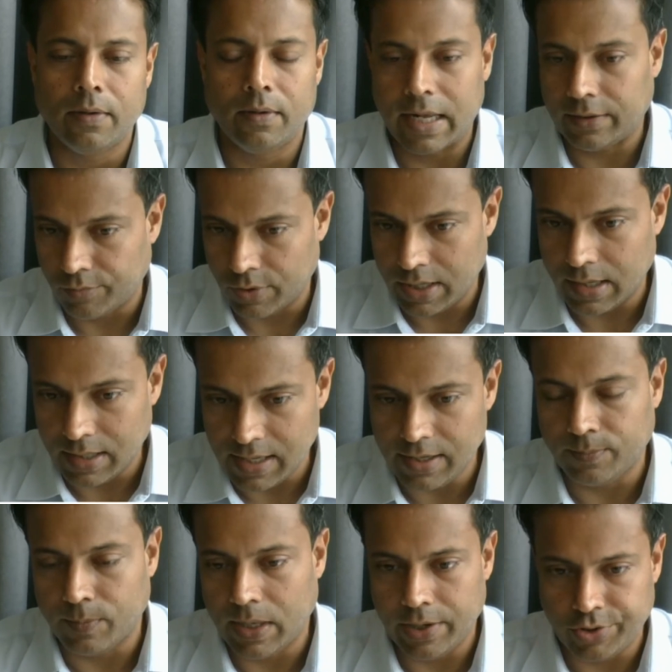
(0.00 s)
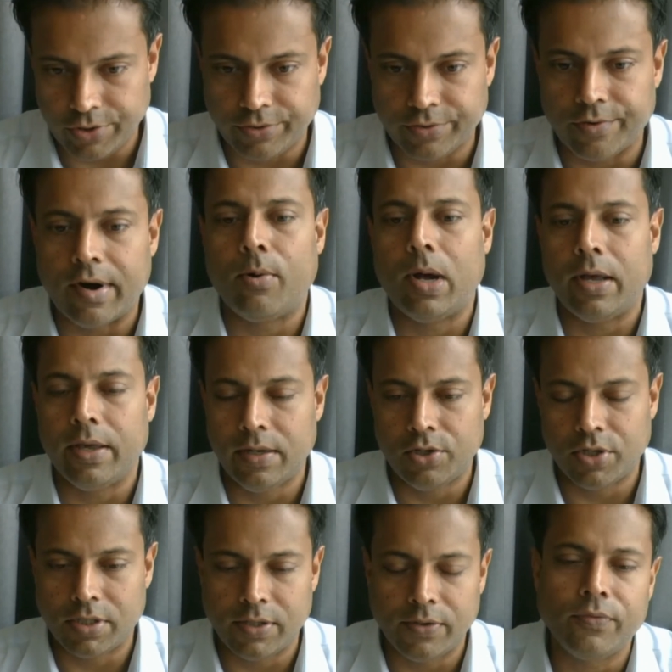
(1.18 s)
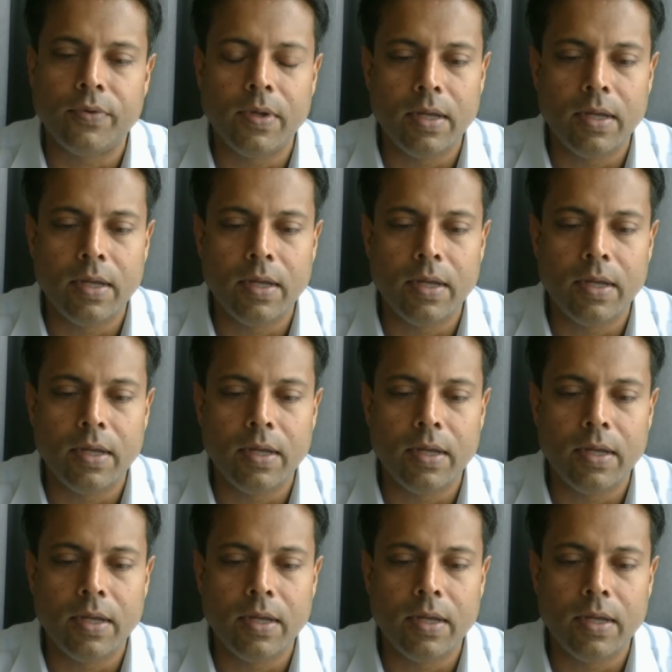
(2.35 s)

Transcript: That's really an East Malaysia Sarawak initiative,